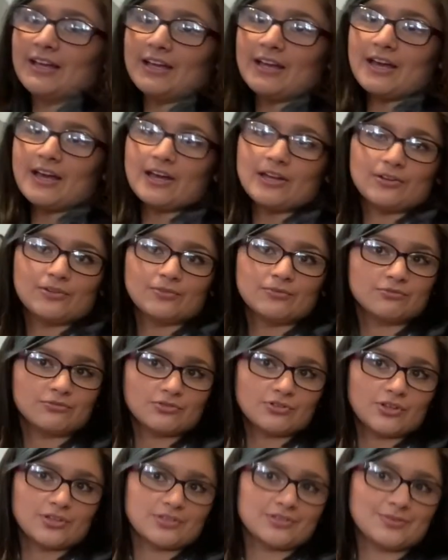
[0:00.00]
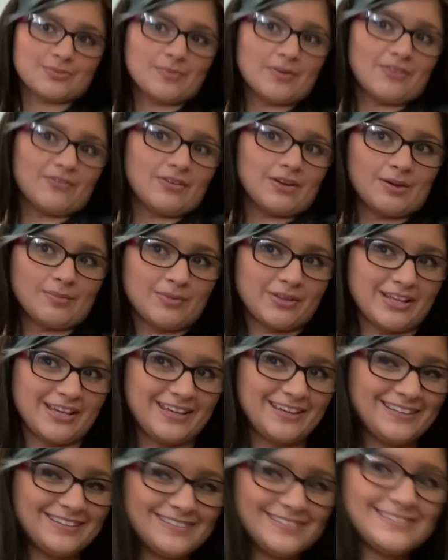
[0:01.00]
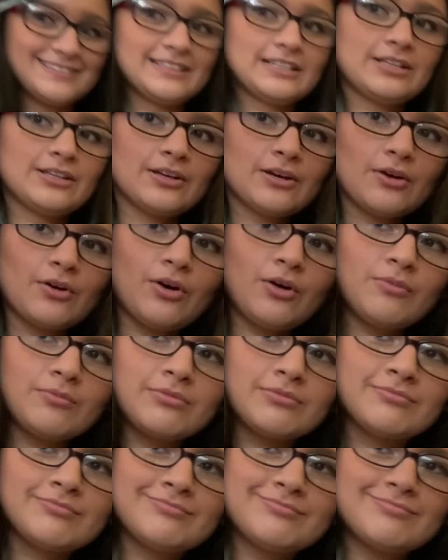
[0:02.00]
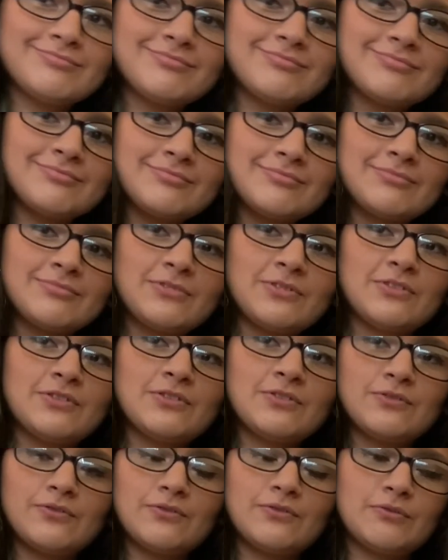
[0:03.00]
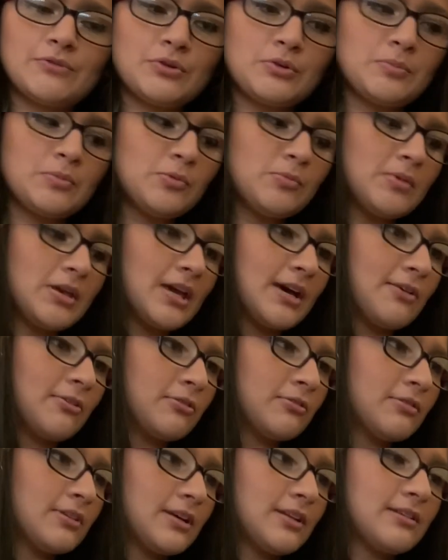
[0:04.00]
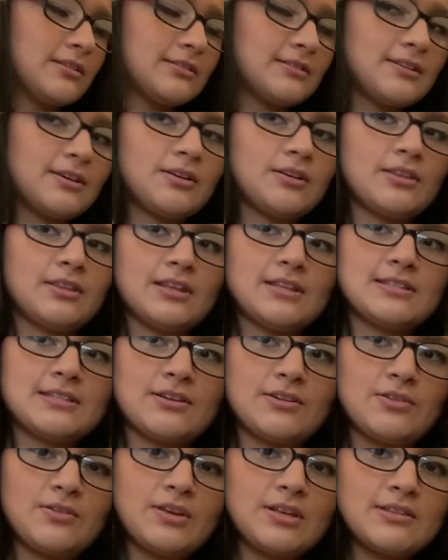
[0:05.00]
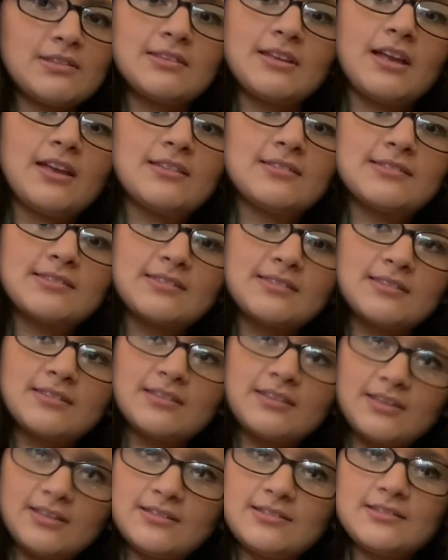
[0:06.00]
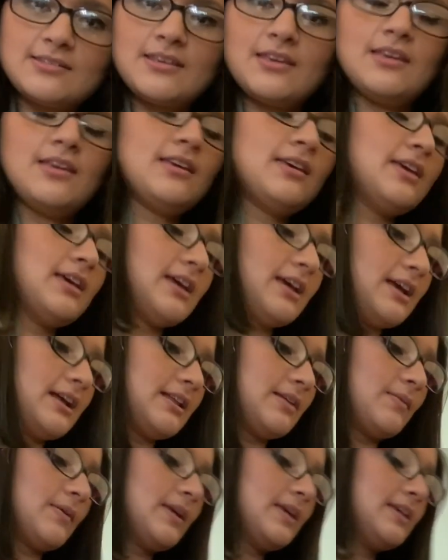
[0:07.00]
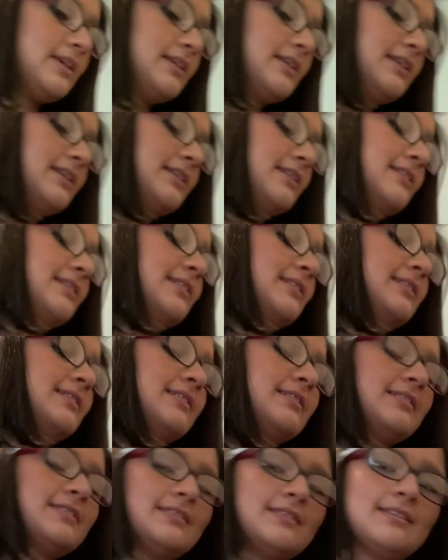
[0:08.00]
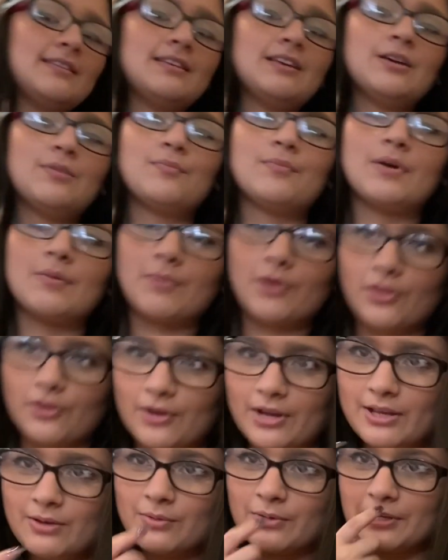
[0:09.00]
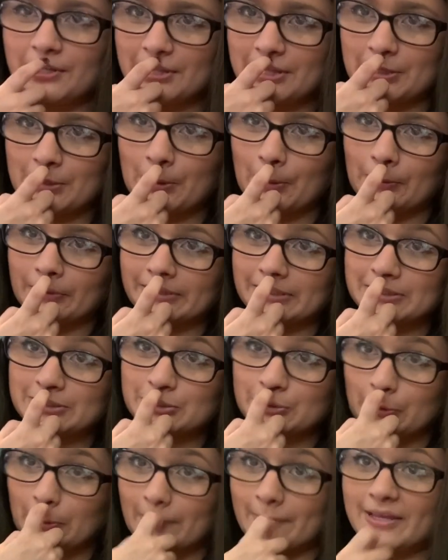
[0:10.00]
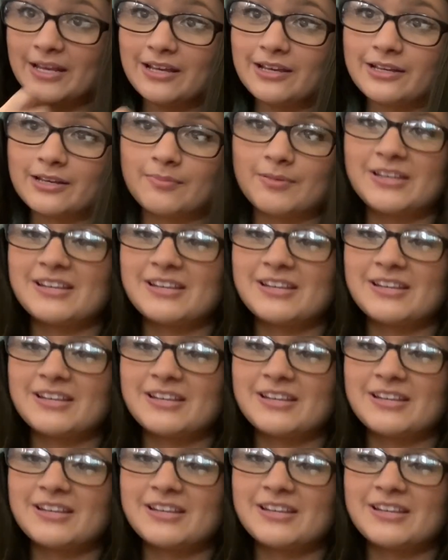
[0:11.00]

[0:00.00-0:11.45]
I don't trust my family. Oh, full booby out. That's how you get stains, kids. Anyway, my brother ate one of the only 2 remaining cupcakes.